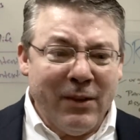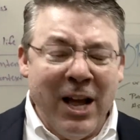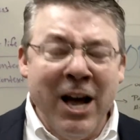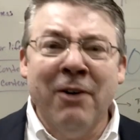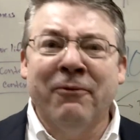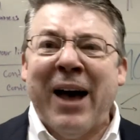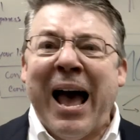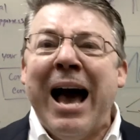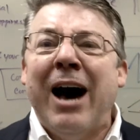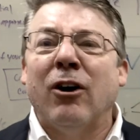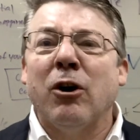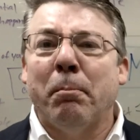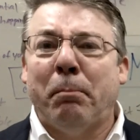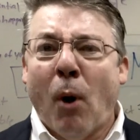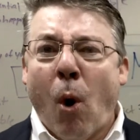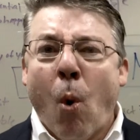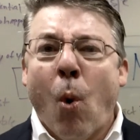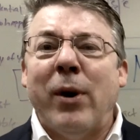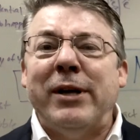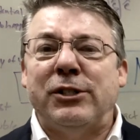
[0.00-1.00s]
of how to
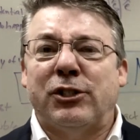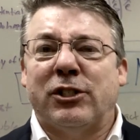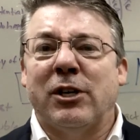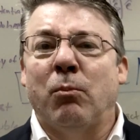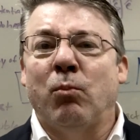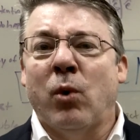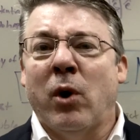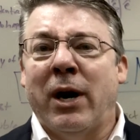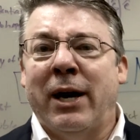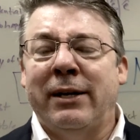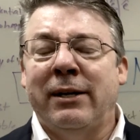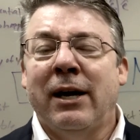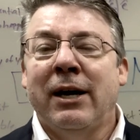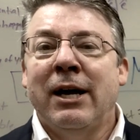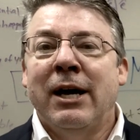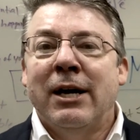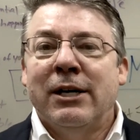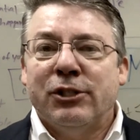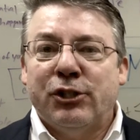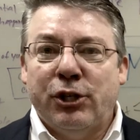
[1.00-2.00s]
point someone
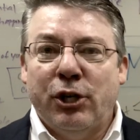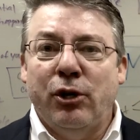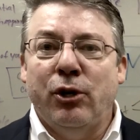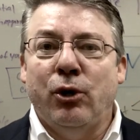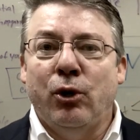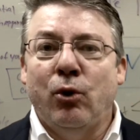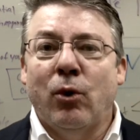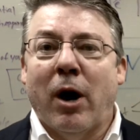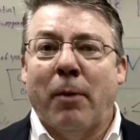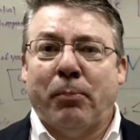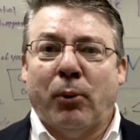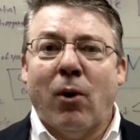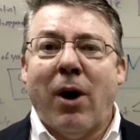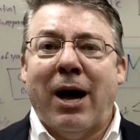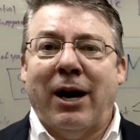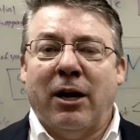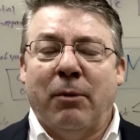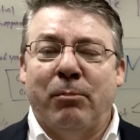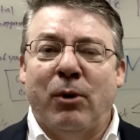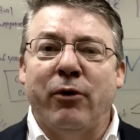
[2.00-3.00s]
to a
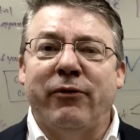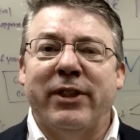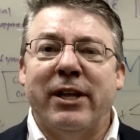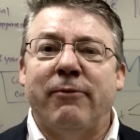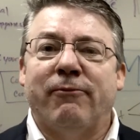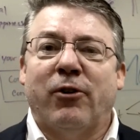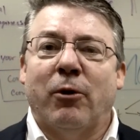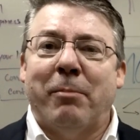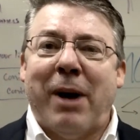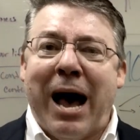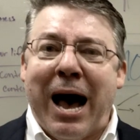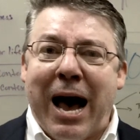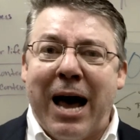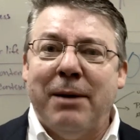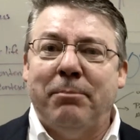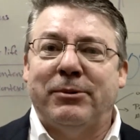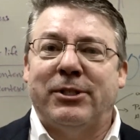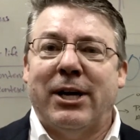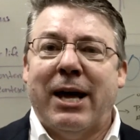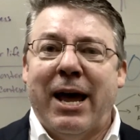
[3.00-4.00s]
product, moving them from
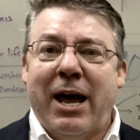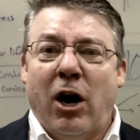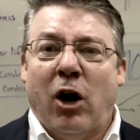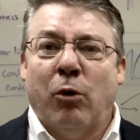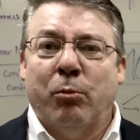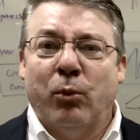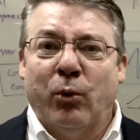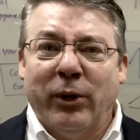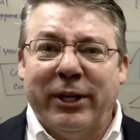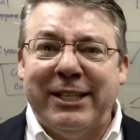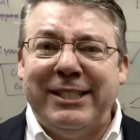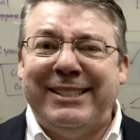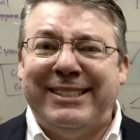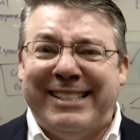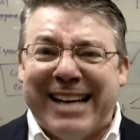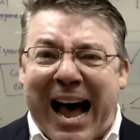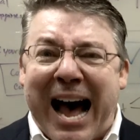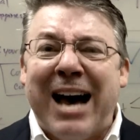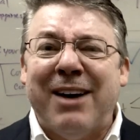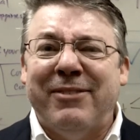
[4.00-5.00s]
hype to help, really
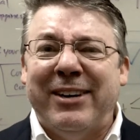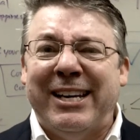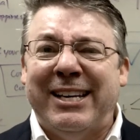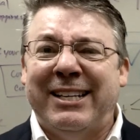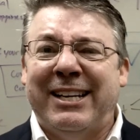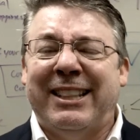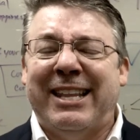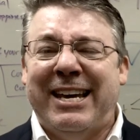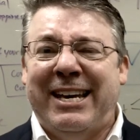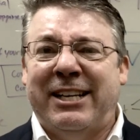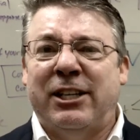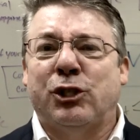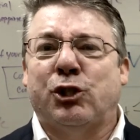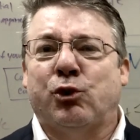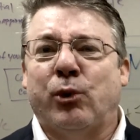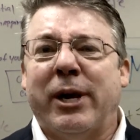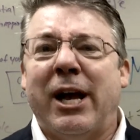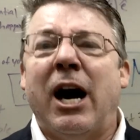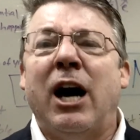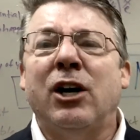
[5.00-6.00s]
diving into the
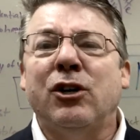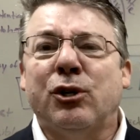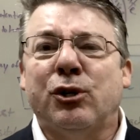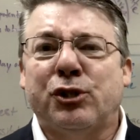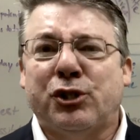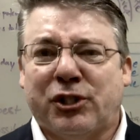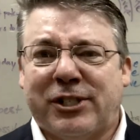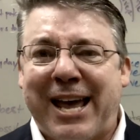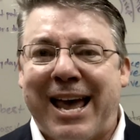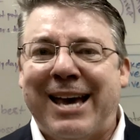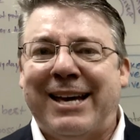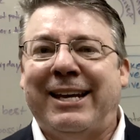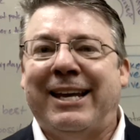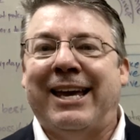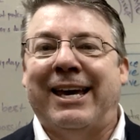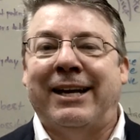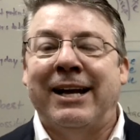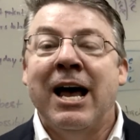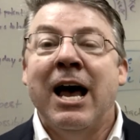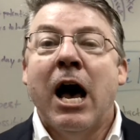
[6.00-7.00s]
industry, understanding
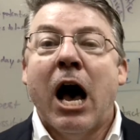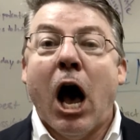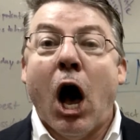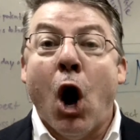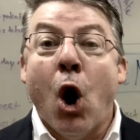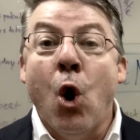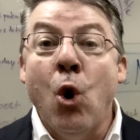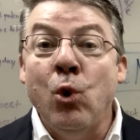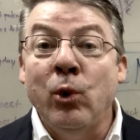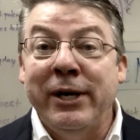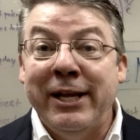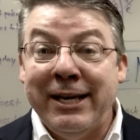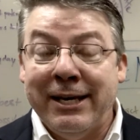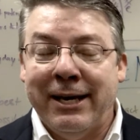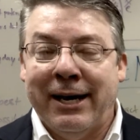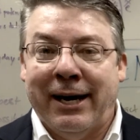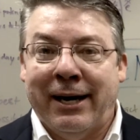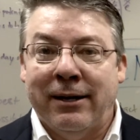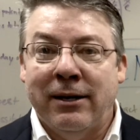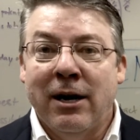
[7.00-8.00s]
it, owning
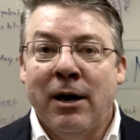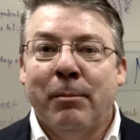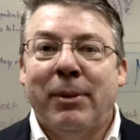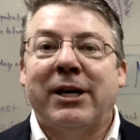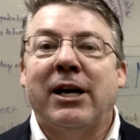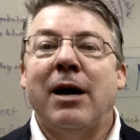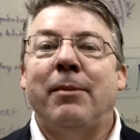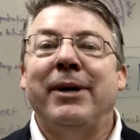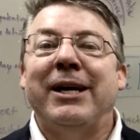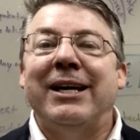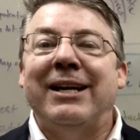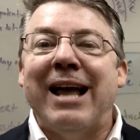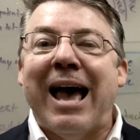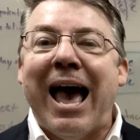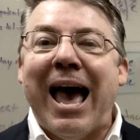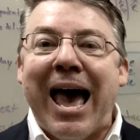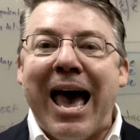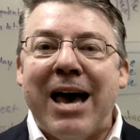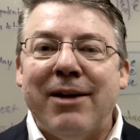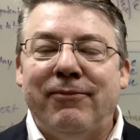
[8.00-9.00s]
it, becoming an
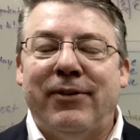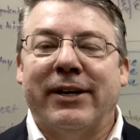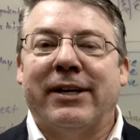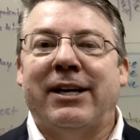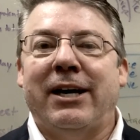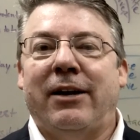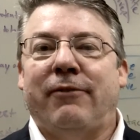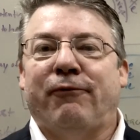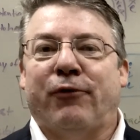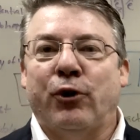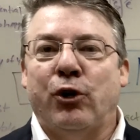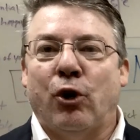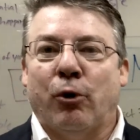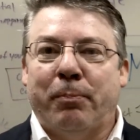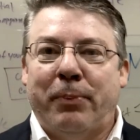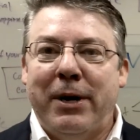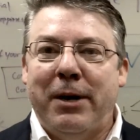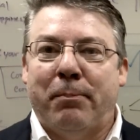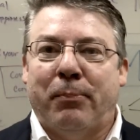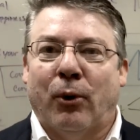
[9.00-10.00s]
advocate for your
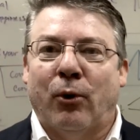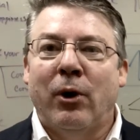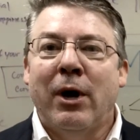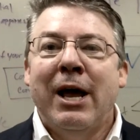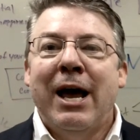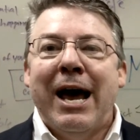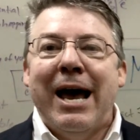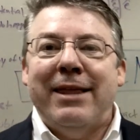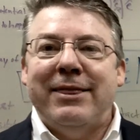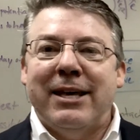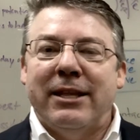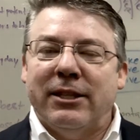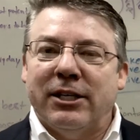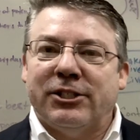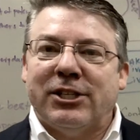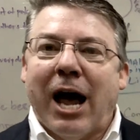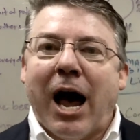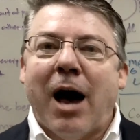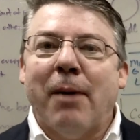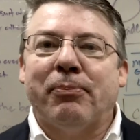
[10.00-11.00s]
people, and then the
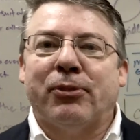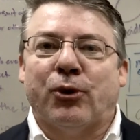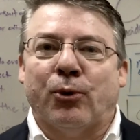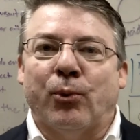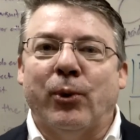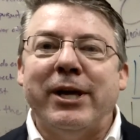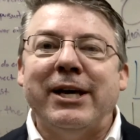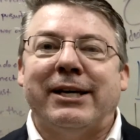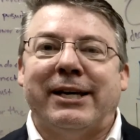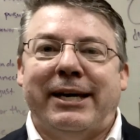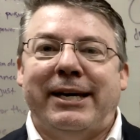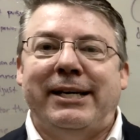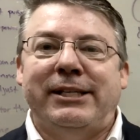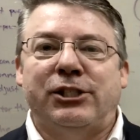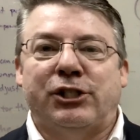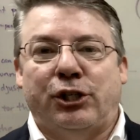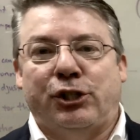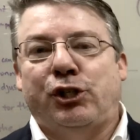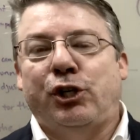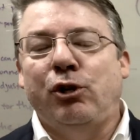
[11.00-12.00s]
top 3
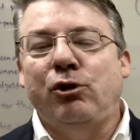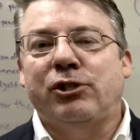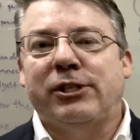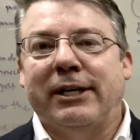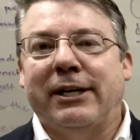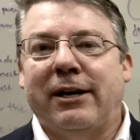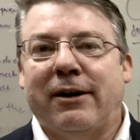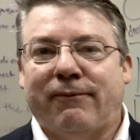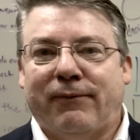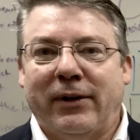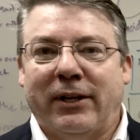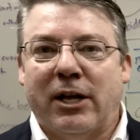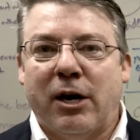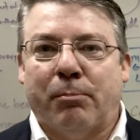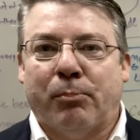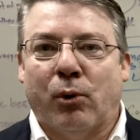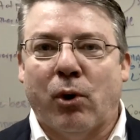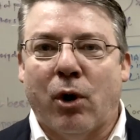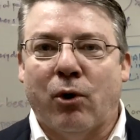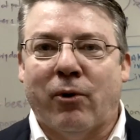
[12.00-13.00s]
keys to choosing an
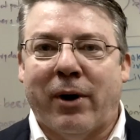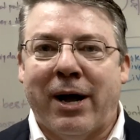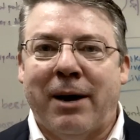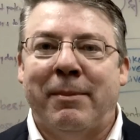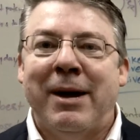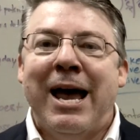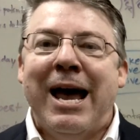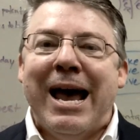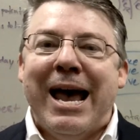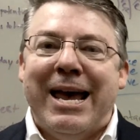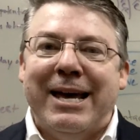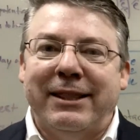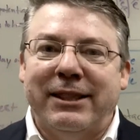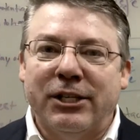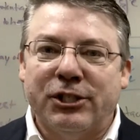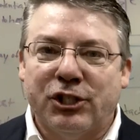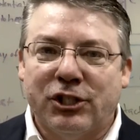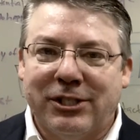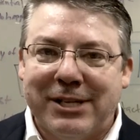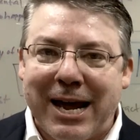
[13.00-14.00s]
affiliate program and
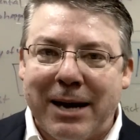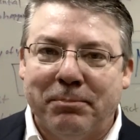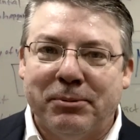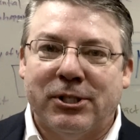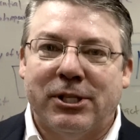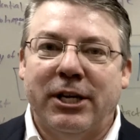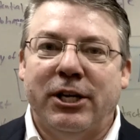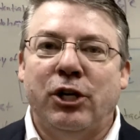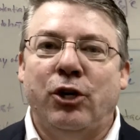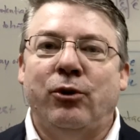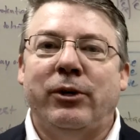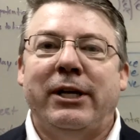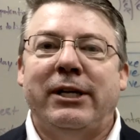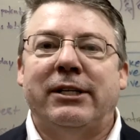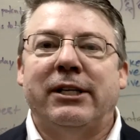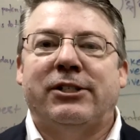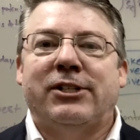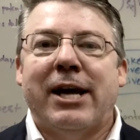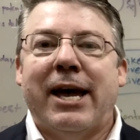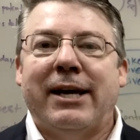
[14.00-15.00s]
the steps that you need
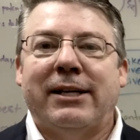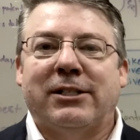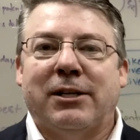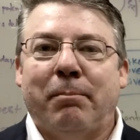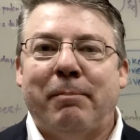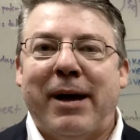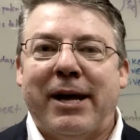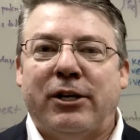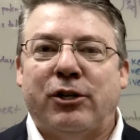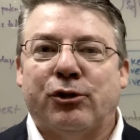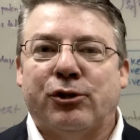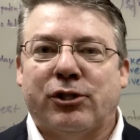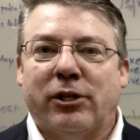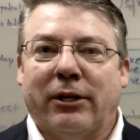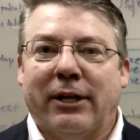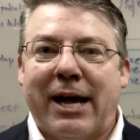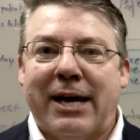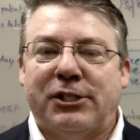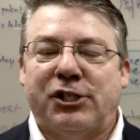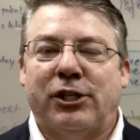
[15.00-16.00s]
to take to make your
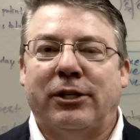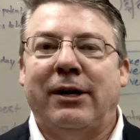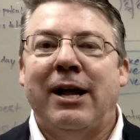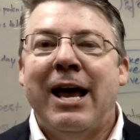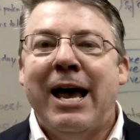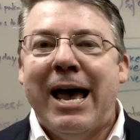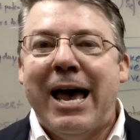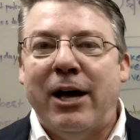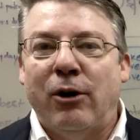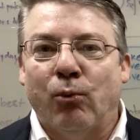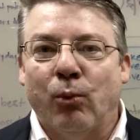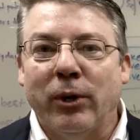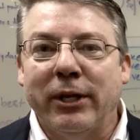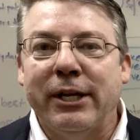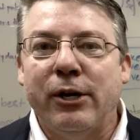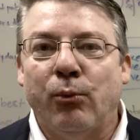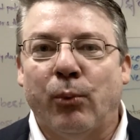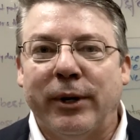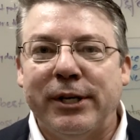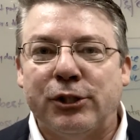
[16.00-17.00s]
selection and
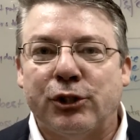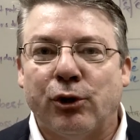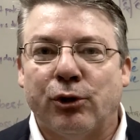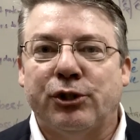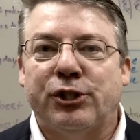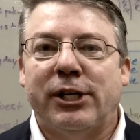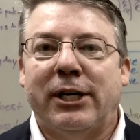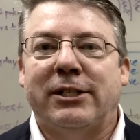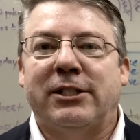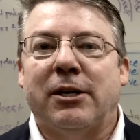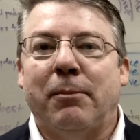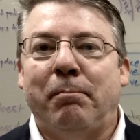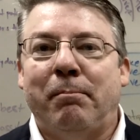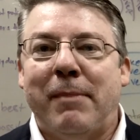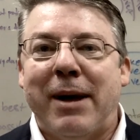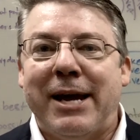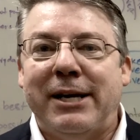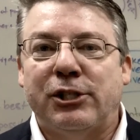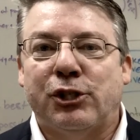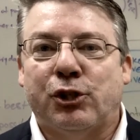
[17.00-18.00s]
really research it to
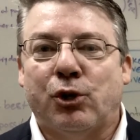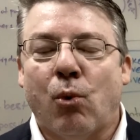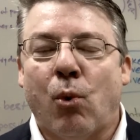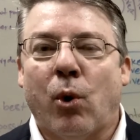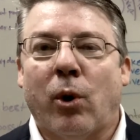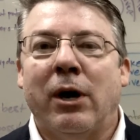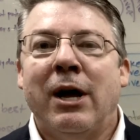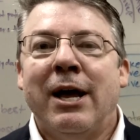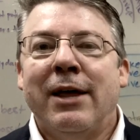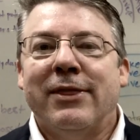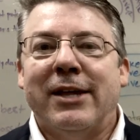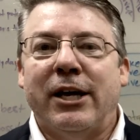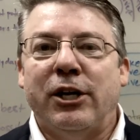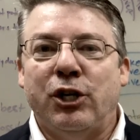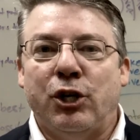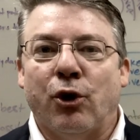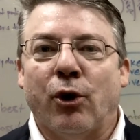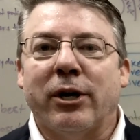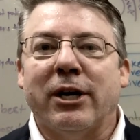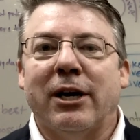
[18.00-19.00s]
make sure that
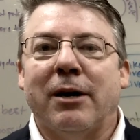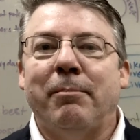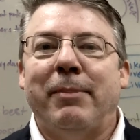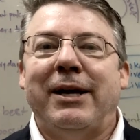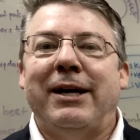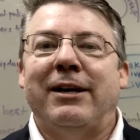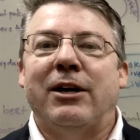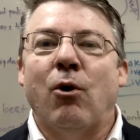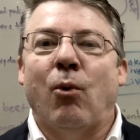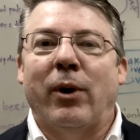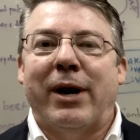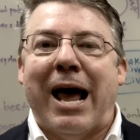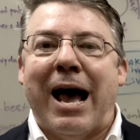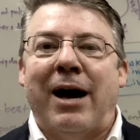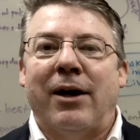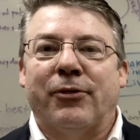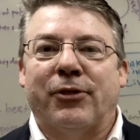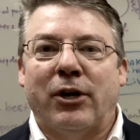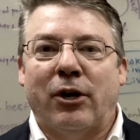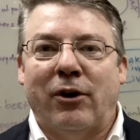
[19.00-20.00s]
you're going to be going
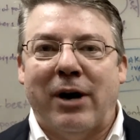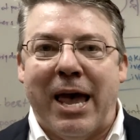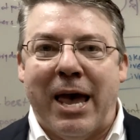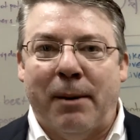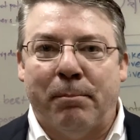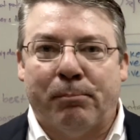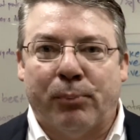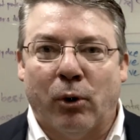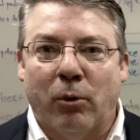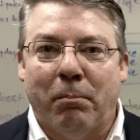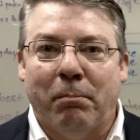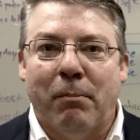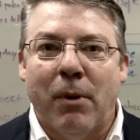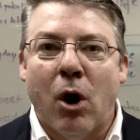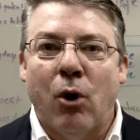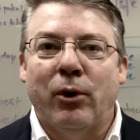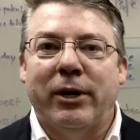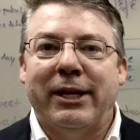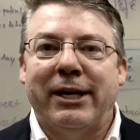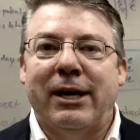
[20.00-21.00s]
out there and
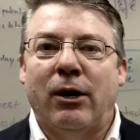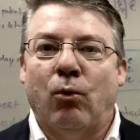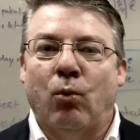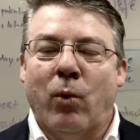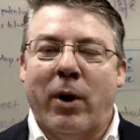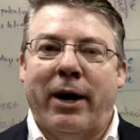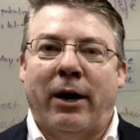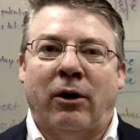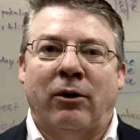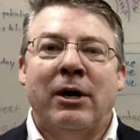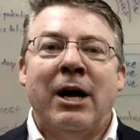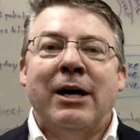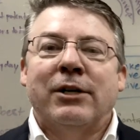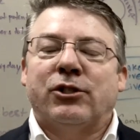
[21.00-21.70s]
promoting it well.